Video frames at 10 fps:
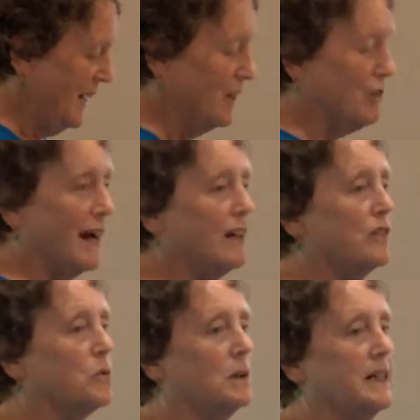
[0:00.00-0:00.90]
And
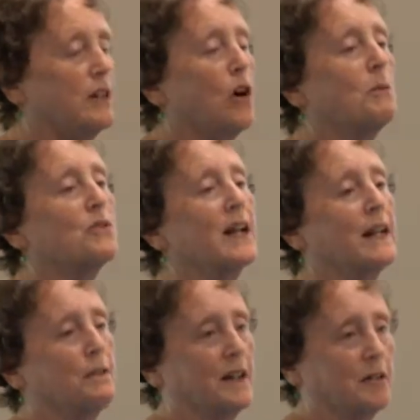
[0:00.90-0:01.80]
grackles will eat almost
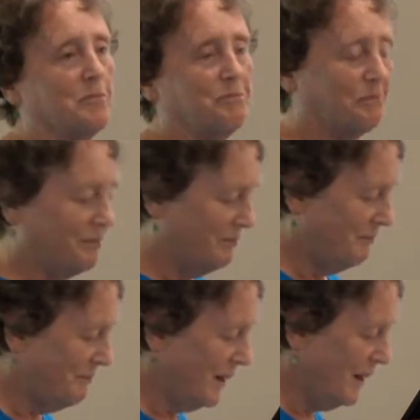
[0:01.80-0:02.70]
anything,
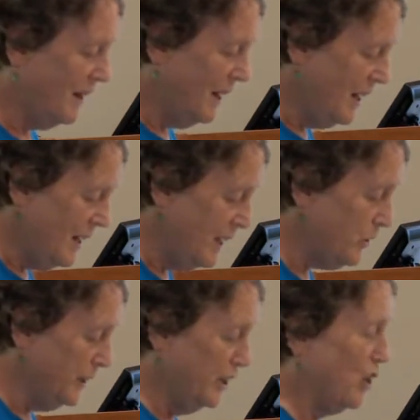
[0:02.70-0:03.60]

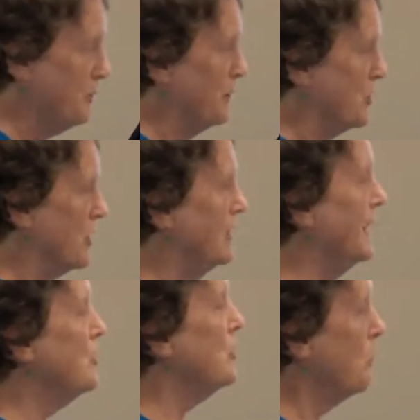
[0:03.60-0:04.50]
including garbage.
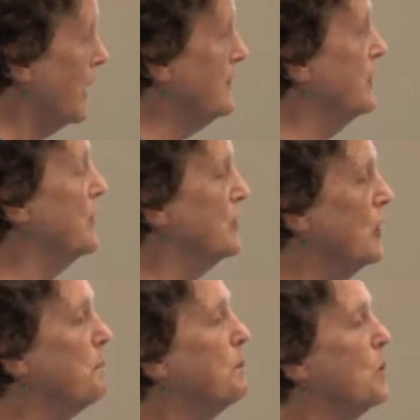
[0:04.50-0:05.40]
Nationwide, they're the
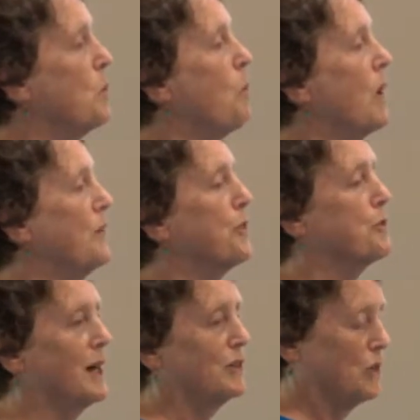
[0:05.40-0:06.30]
number one
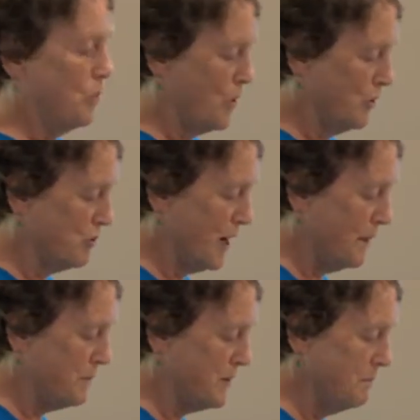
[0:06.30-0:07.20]
threat to corn
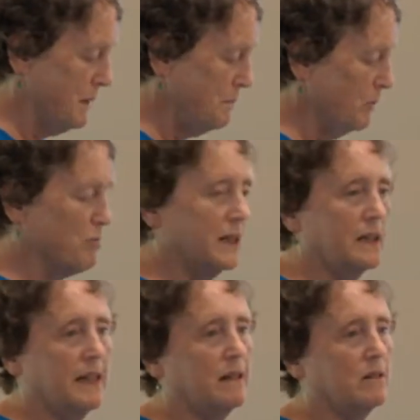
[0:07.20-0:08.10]
crops. People
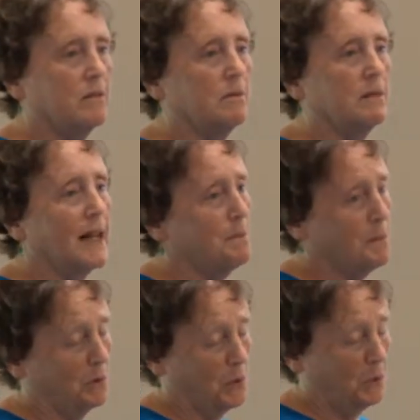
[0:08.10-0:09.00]
really, a lot of
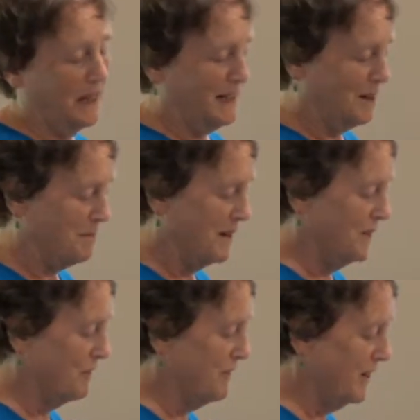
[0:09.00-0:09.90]
people don't like them.
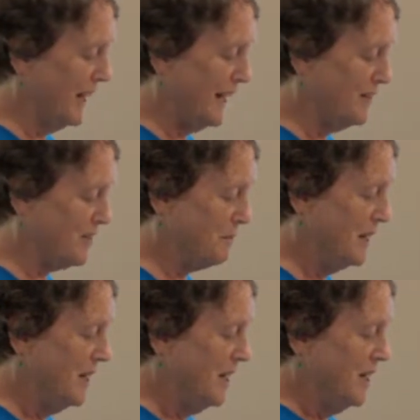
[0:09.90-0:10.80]
They're really handsome,
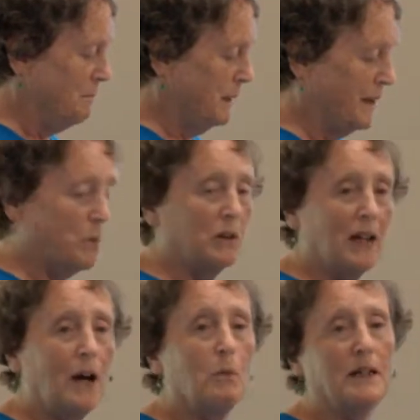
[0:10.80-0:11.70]
but they will
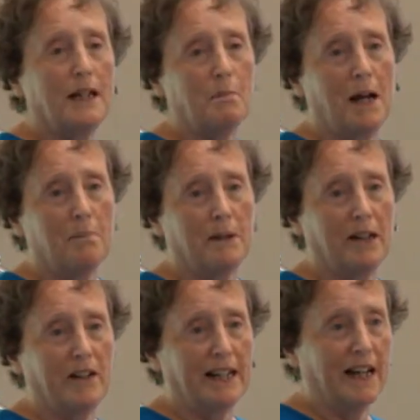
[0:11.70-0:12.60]
not win any
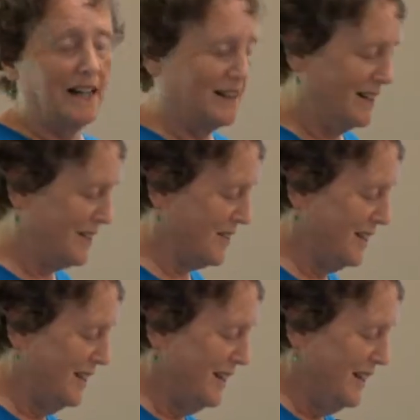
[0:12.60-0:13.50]
popularity contests.
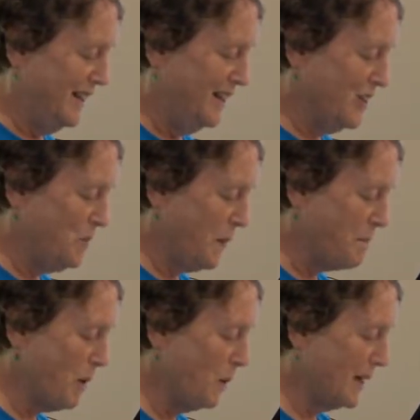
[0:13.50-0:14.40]
Here's what
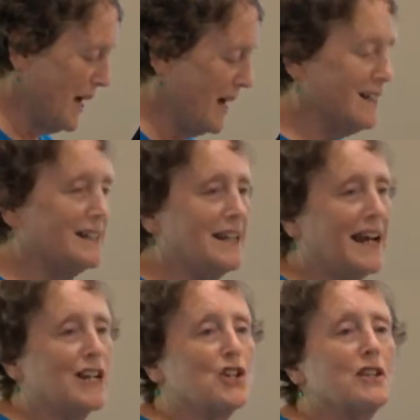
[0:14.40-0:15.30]
the poet Ogden
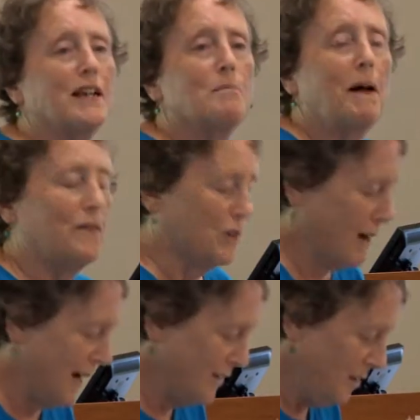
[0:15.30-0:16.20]
Nash said about the
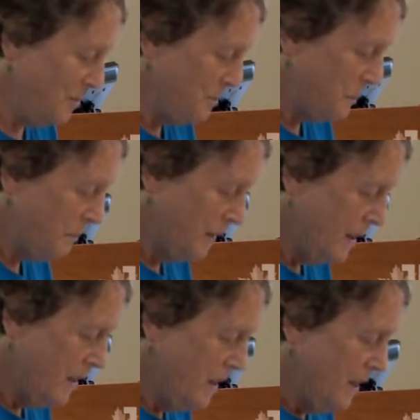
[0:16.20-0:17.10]
grackle.
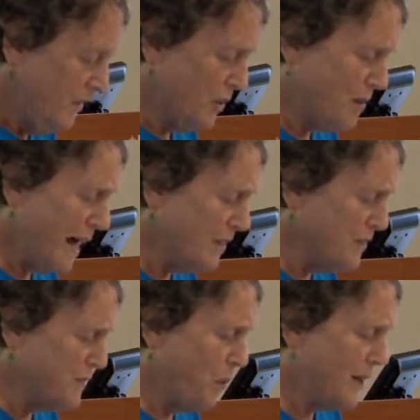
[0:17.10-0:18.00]
The
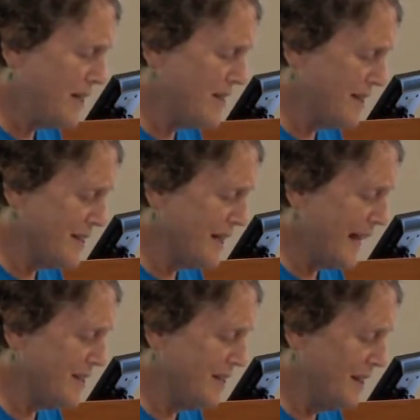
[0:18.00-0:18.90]
grackle's voice is
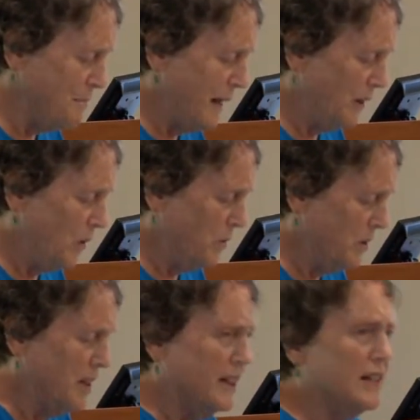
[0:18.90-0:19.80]
less than mellow.
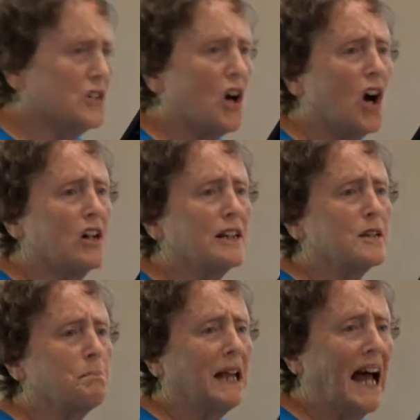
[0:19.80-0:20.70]
His heart
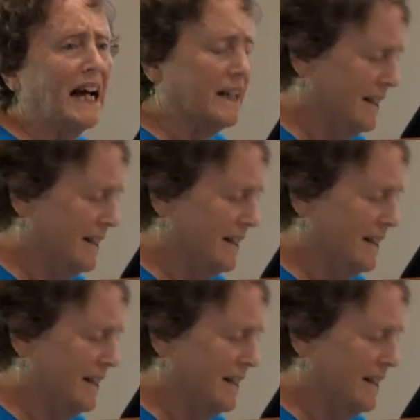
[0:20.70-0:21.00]
is black.